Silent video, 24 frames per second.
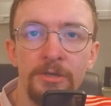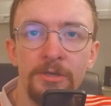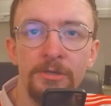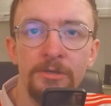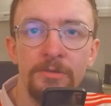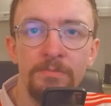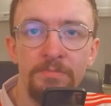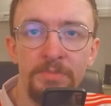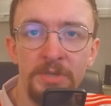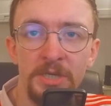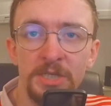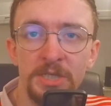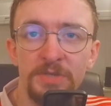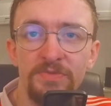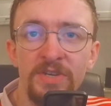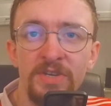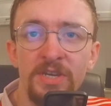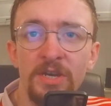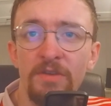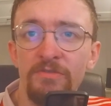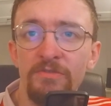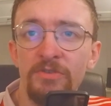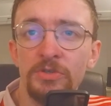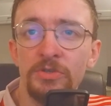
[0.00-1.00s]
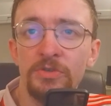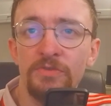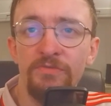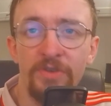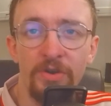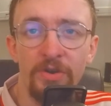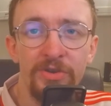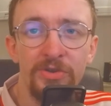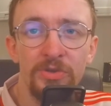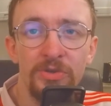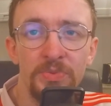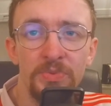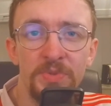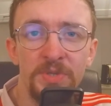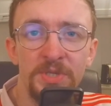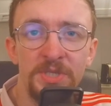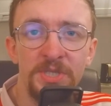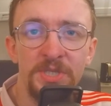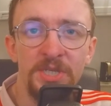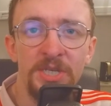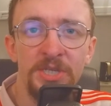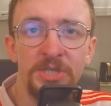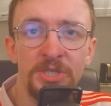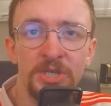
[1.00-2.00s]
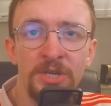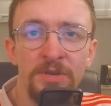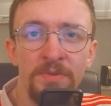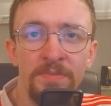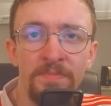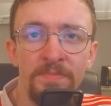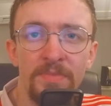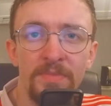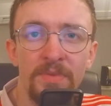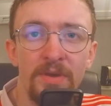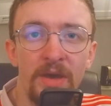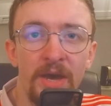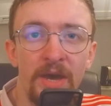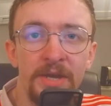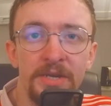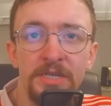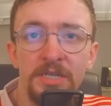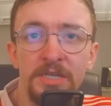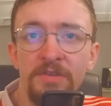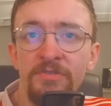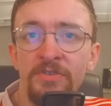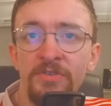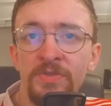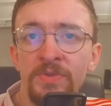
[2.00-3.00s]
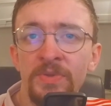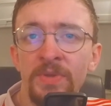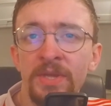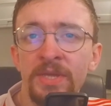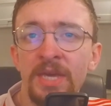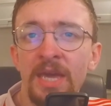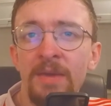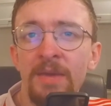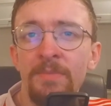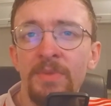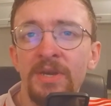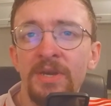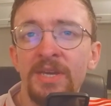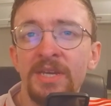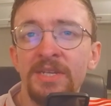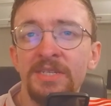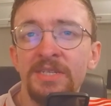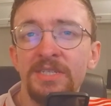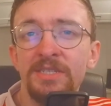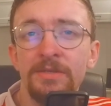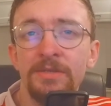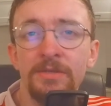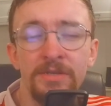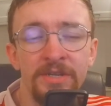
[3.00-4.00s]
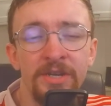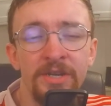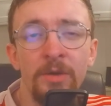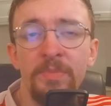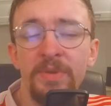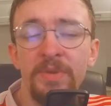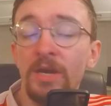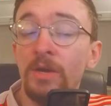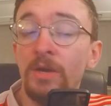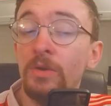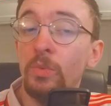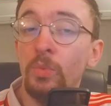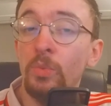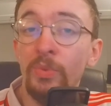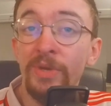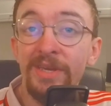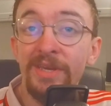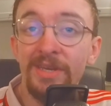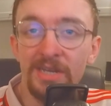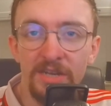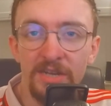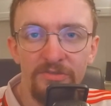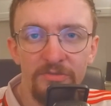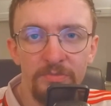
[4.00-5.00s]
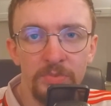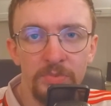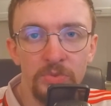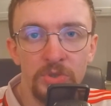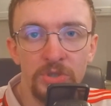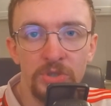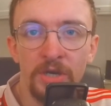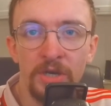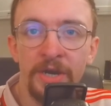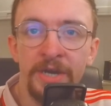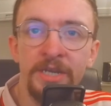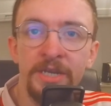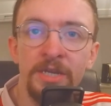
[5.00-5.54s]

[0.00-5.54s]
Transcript: PSV have looked very good this season, and even in their game against an albeit weaker Liverpool side,